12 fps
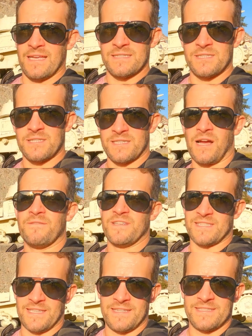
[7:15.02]
It's just
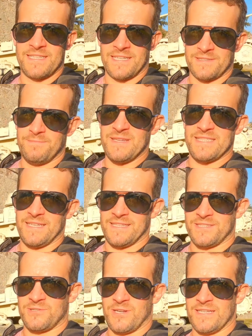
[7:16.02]
obviously this tank's missing
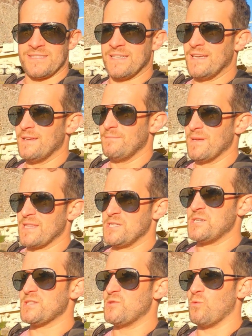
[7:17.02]
its treads. But
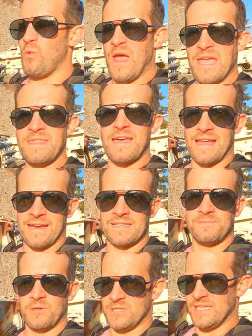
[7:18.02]
just the way that
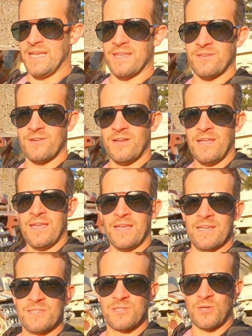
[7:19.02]
it's put together
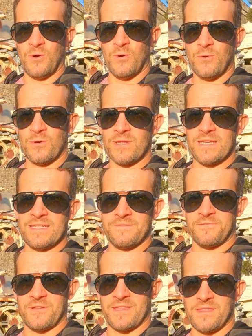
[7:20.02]
is totally
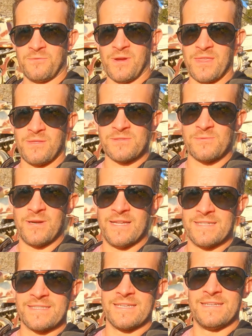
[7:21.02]
different than the way that this one
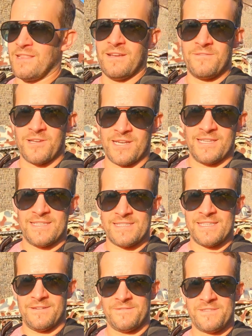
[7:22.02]
is. I love looking at this
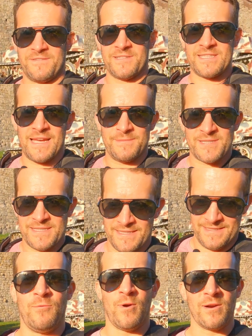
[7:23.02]
stuff. It's fun times.
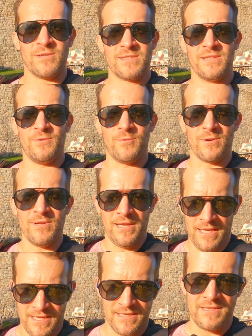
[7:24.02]
And where else in the world
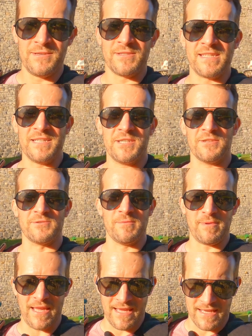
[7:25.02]
do you see
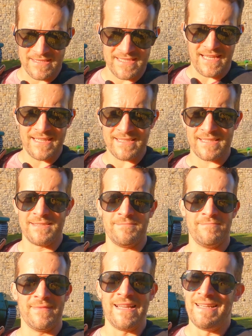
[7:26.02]
children playing on tanks?
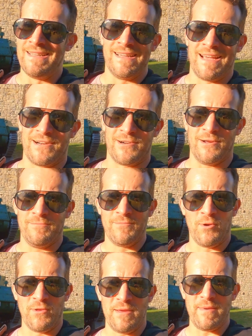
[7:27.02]
I don't
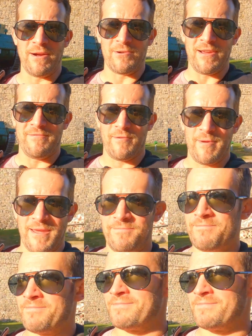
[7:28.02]
know, only Belgrade for me.